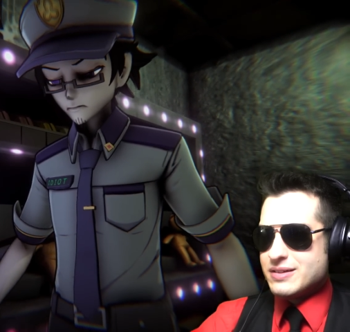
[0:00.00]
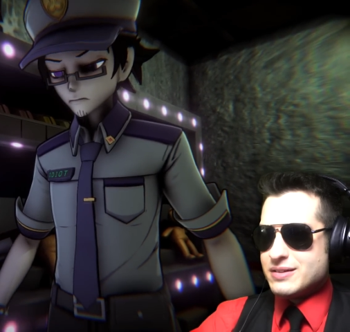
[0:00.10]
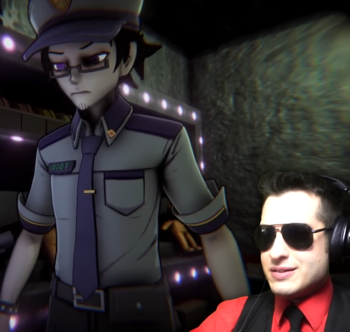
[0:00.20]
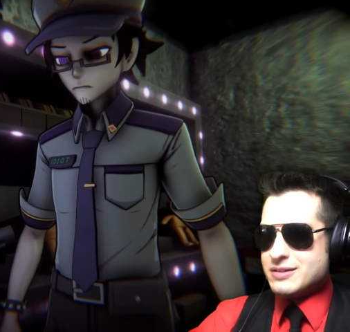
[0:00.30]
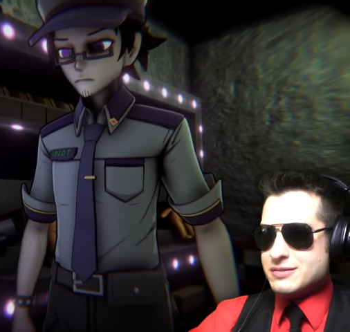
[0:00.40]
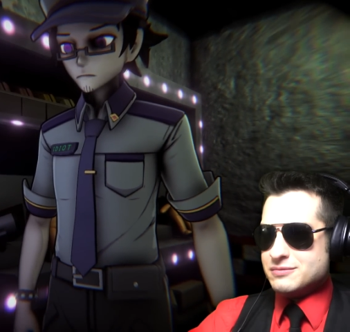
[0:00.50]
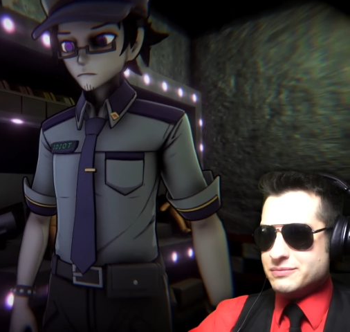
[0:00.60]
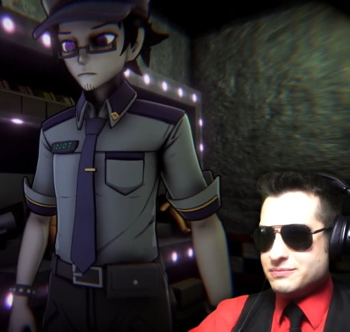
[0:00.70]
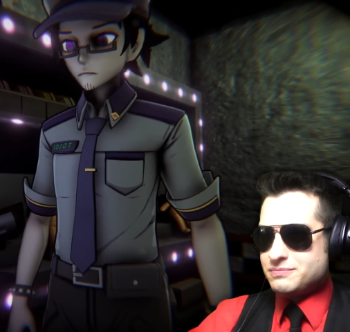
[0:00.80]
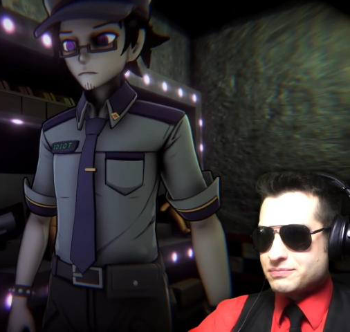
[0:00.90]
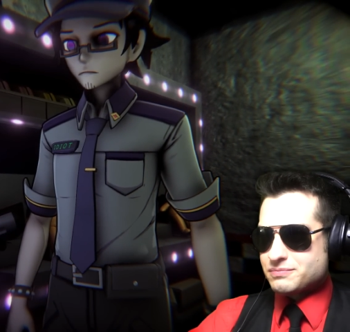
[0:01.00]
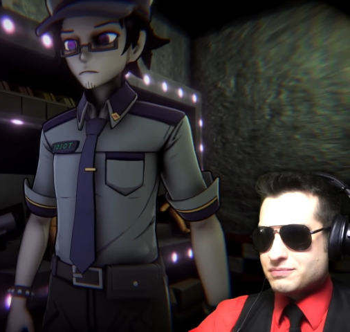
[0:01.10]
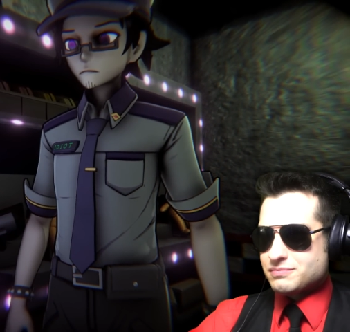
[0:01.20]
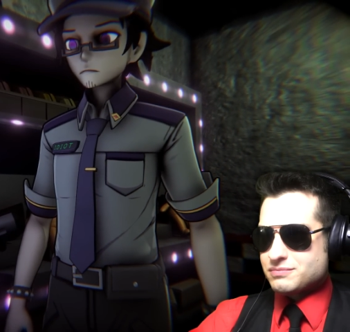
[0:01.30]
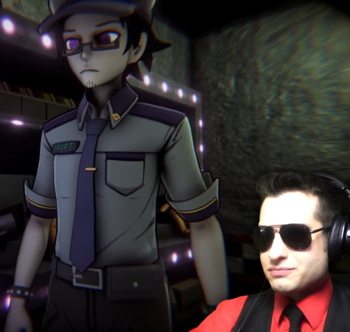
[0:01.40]

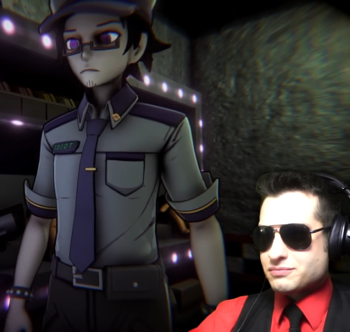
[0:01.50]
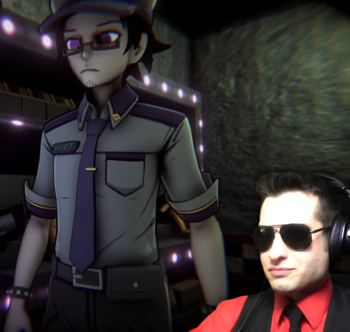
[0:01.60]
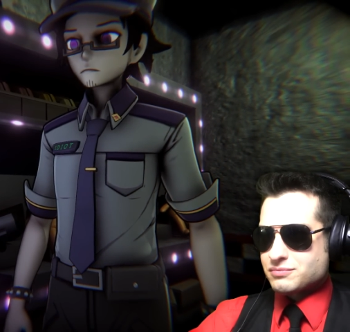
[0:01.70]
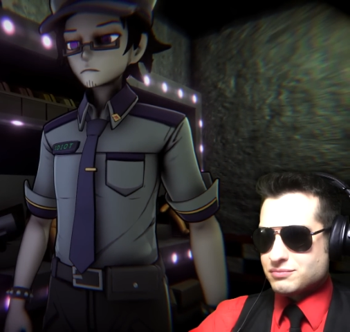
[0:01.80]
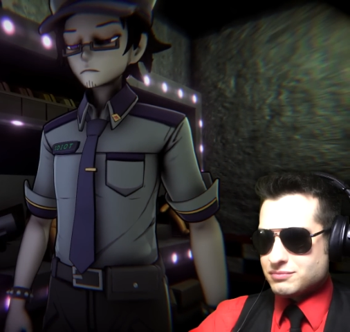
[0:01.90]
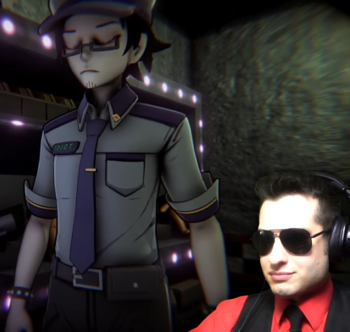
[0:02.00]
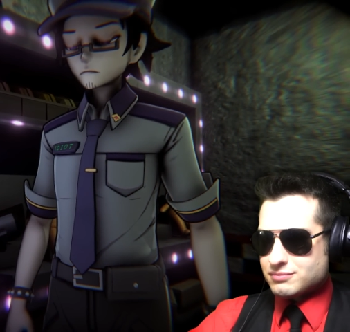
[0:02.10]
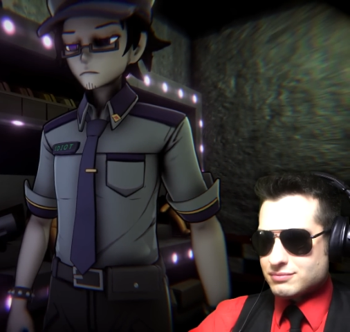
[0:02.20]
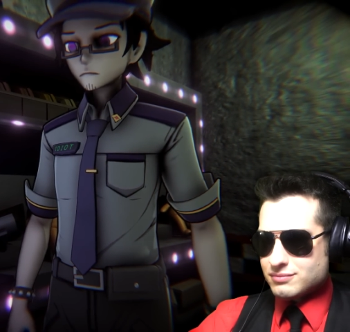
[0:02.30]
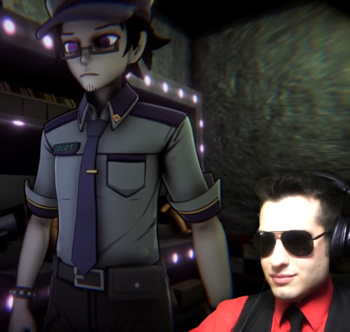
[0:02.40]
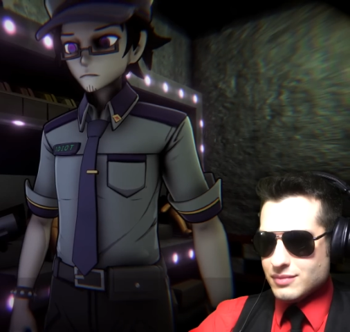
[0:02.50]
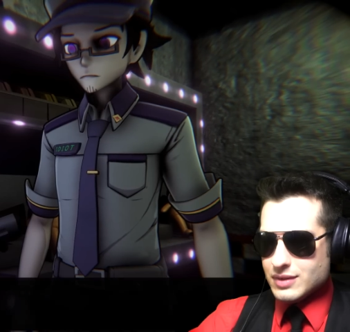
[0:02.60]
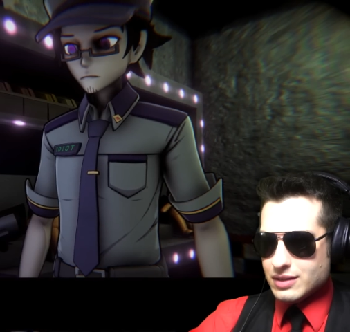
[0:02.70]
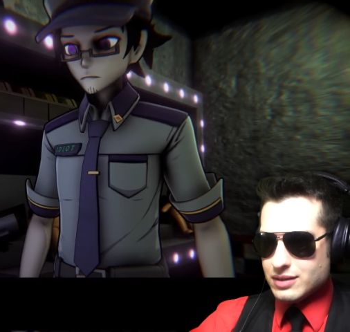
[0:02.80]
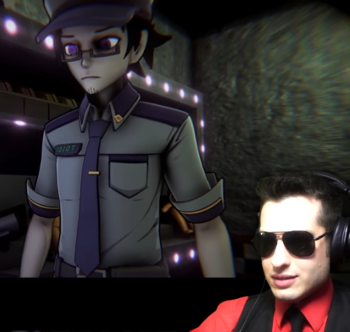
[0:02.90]

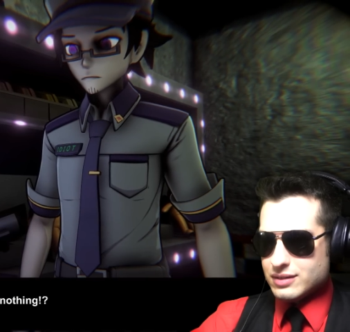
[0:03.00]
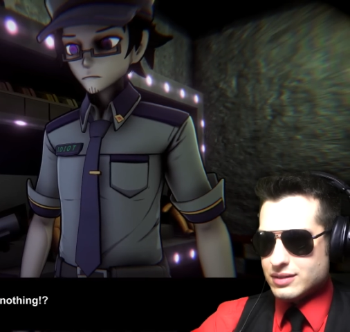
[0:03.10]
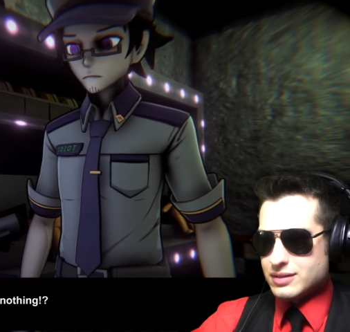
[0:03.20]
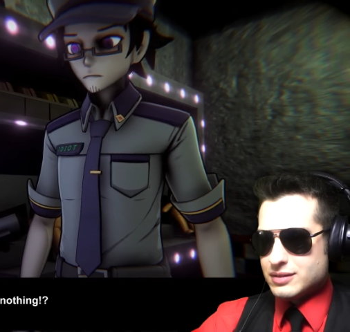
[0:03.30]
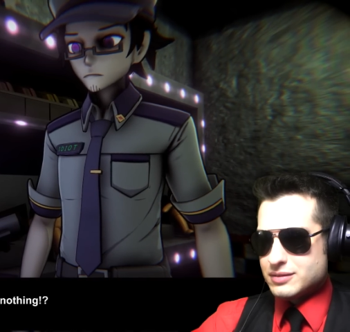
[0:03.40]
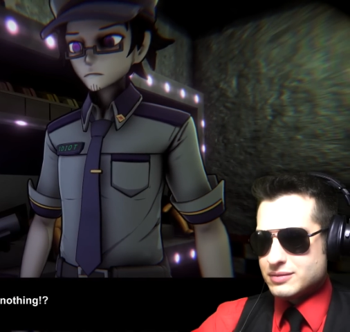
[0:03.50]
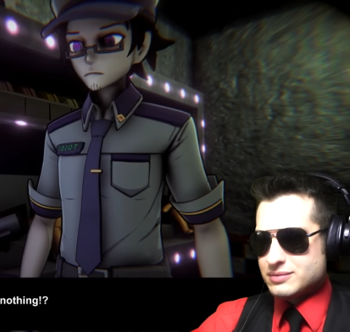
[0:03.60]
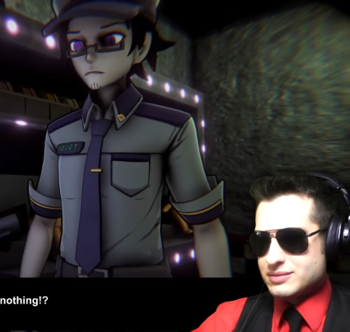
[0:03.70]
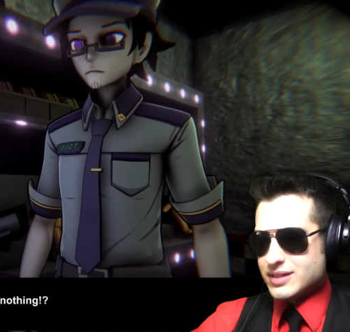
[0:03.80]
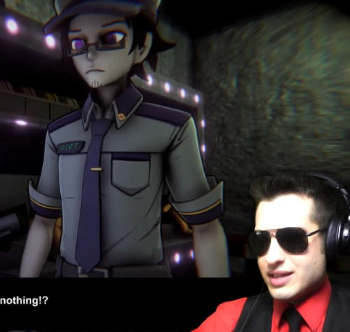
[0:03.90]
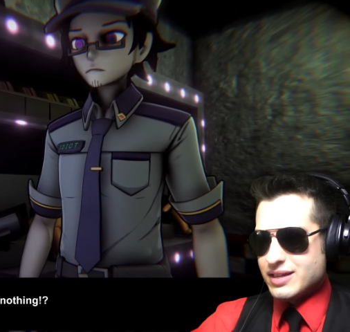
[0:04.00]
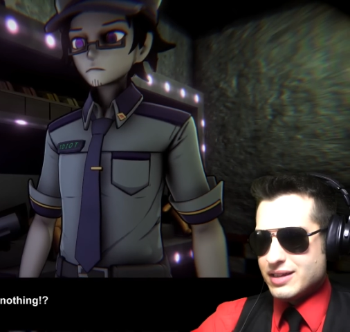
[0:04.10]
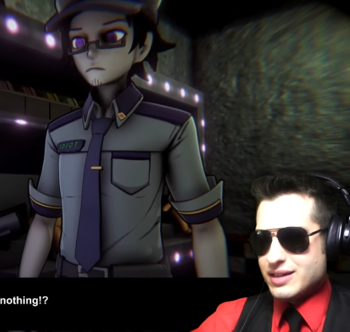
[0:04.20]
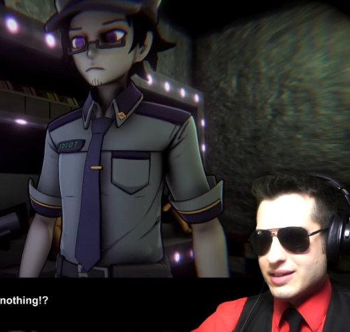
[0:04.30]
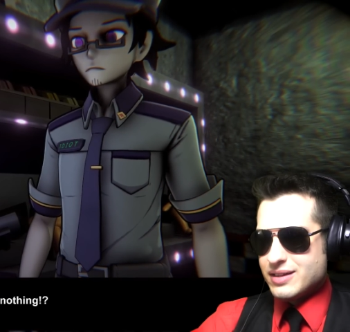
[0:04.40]

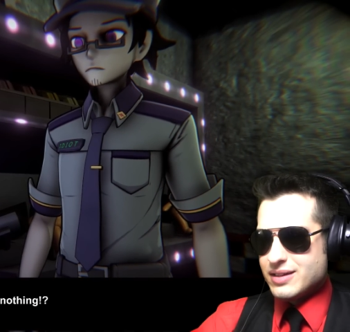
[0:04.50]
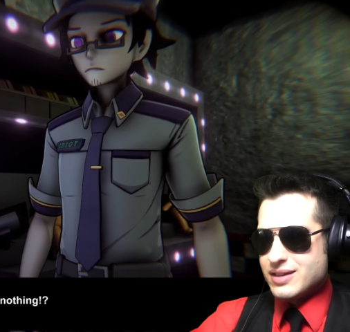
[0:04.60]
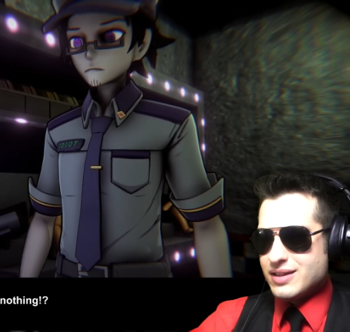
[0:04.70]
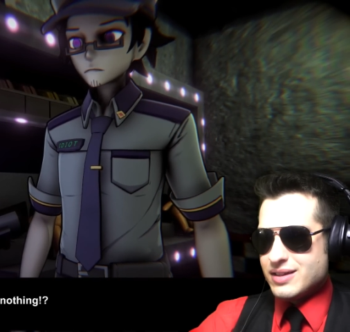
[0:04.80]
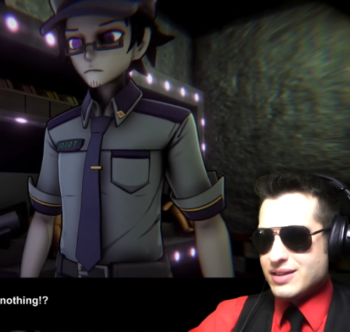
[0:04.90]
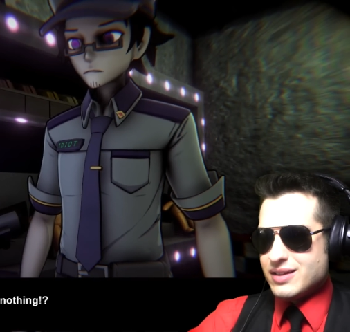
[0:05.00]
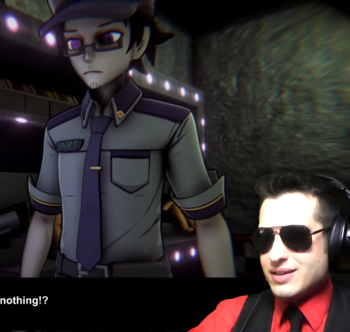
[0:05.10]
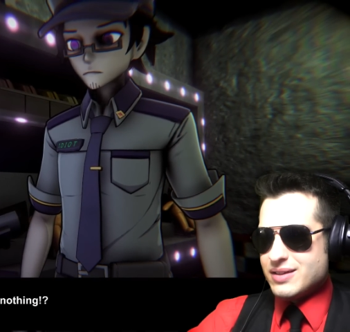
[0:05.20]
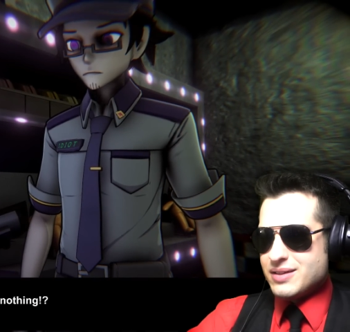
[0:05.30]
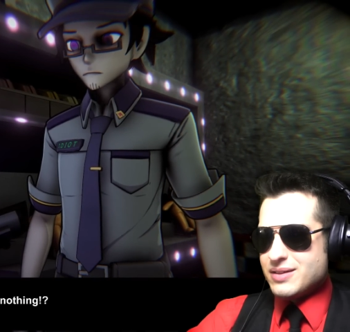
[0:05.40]
Nobody speaks.